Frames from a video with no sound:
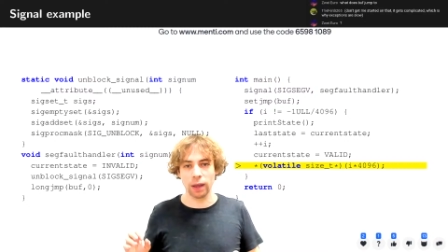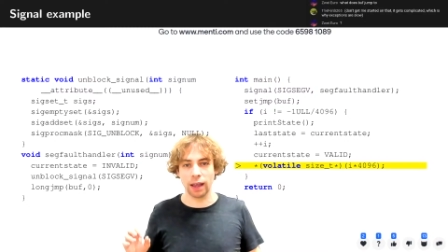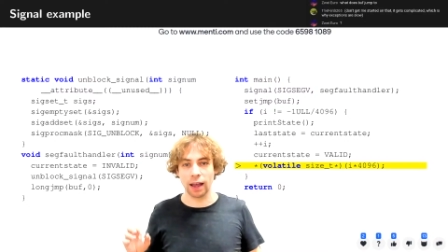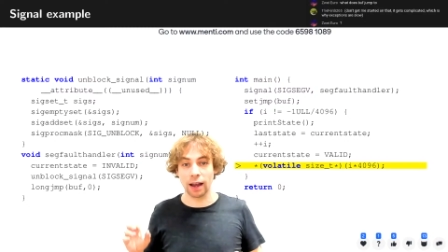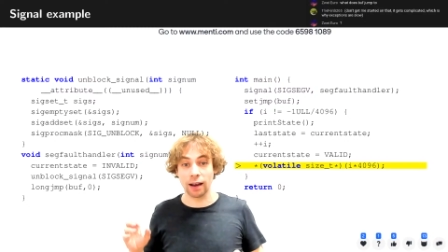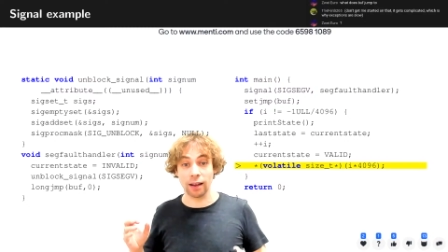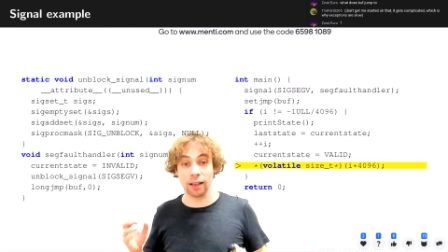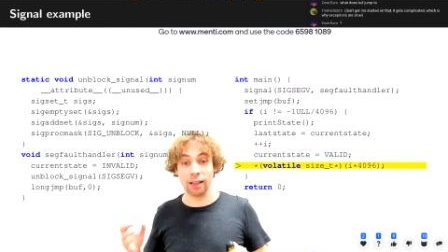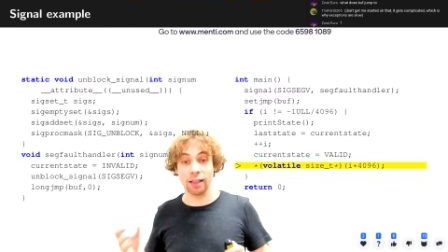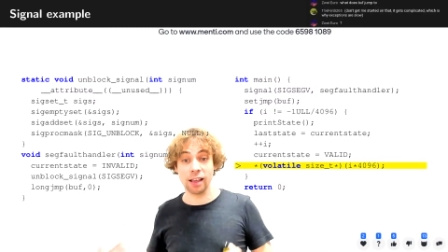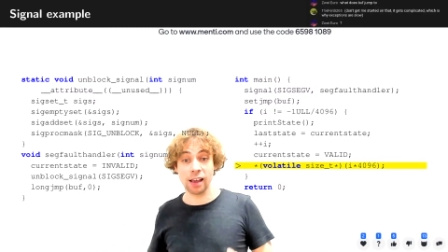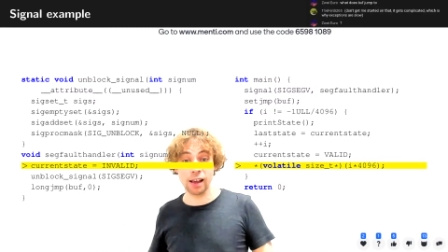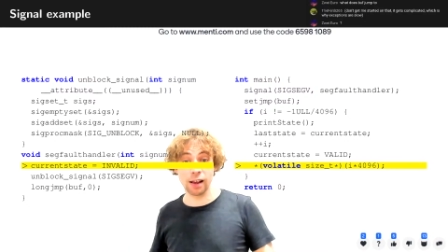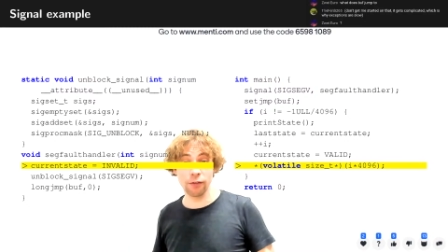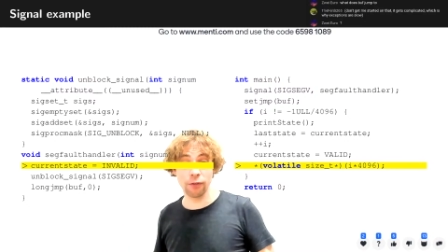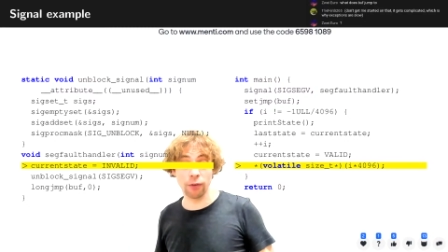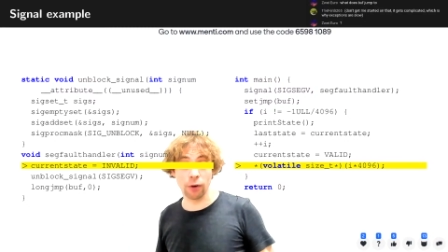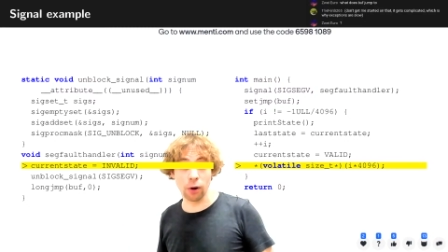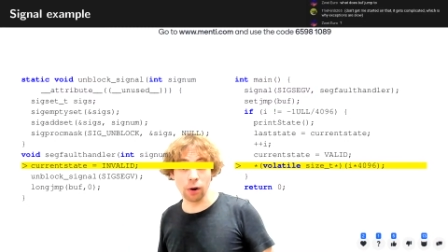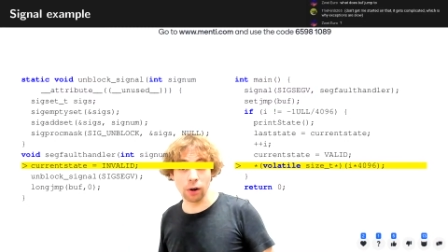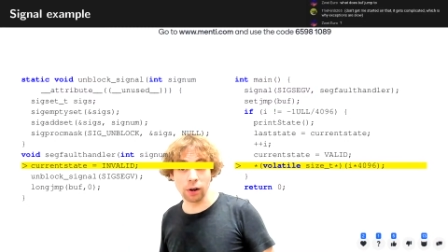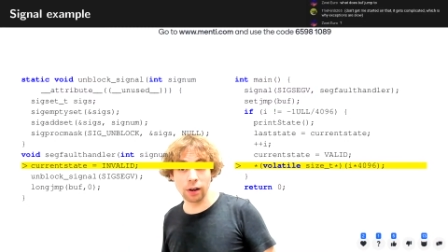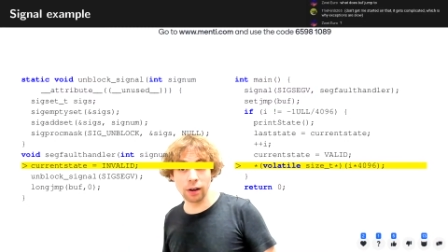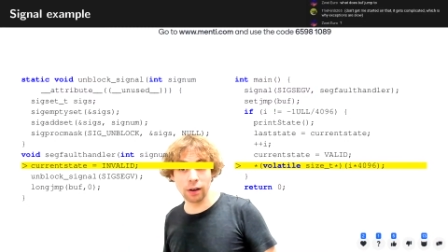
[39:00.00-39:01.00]
get a
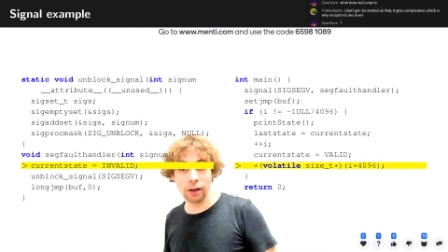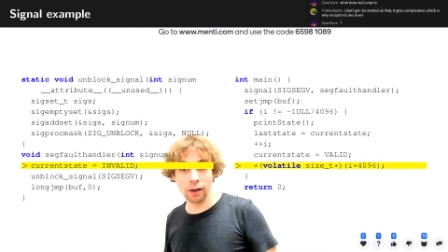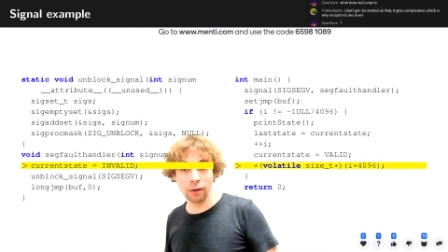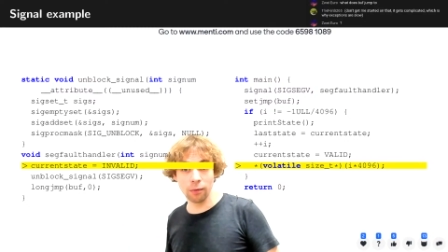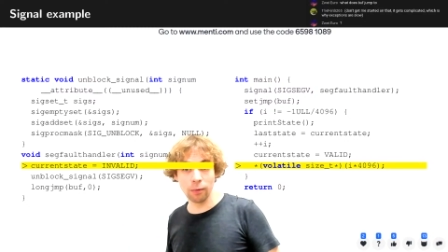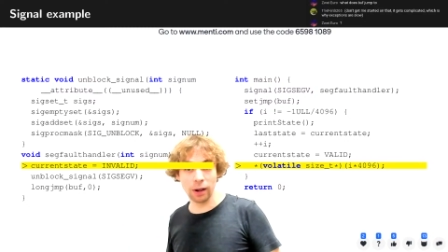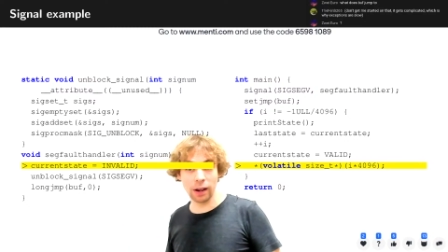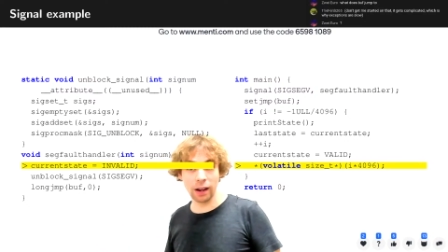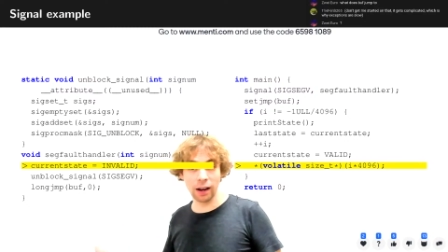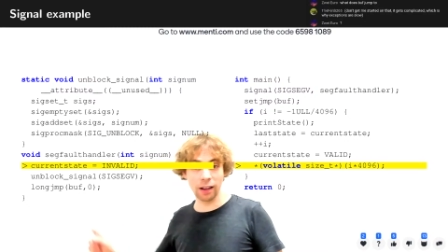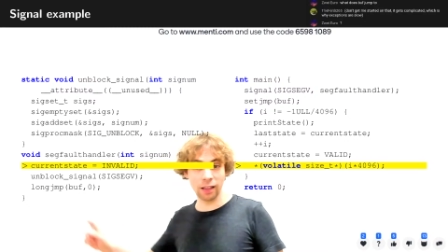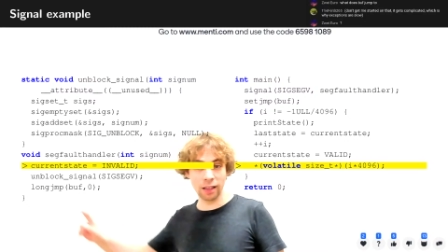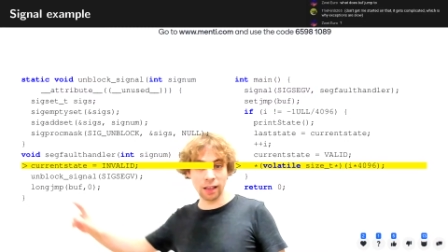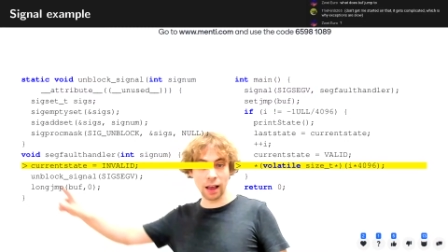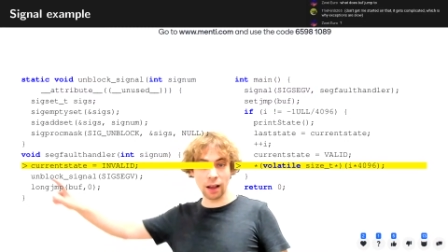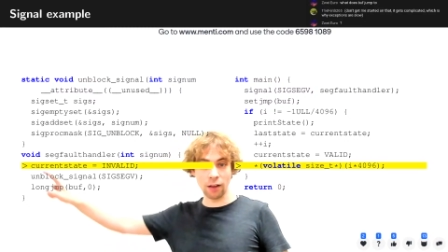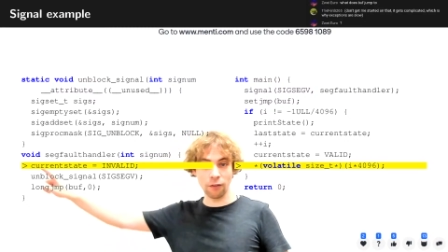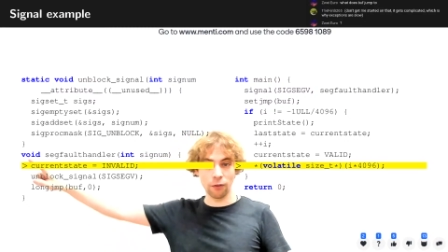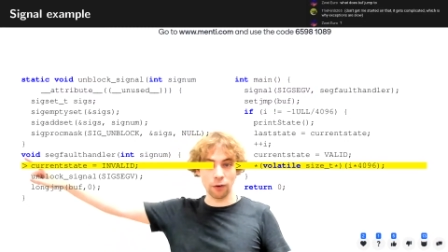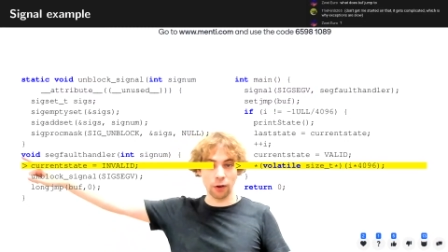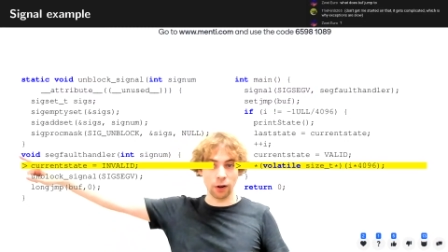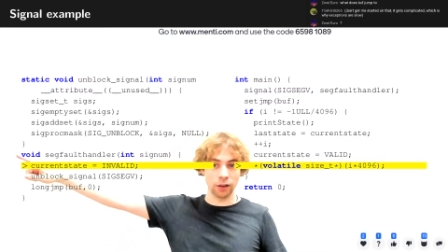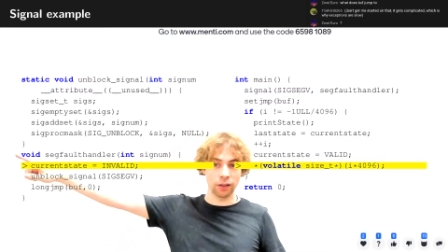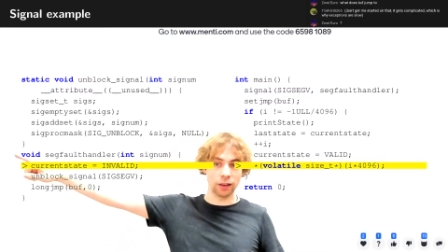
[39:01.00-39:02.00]
segfault. We get a
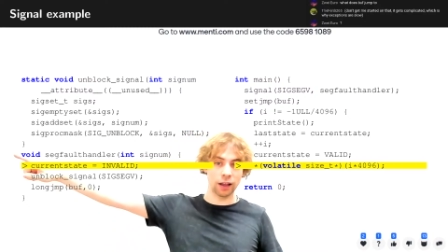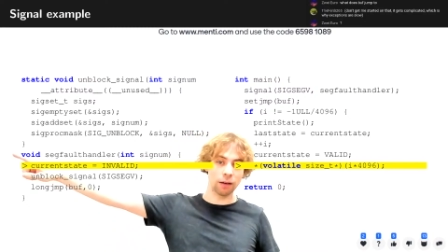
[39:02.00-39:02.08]
segfault,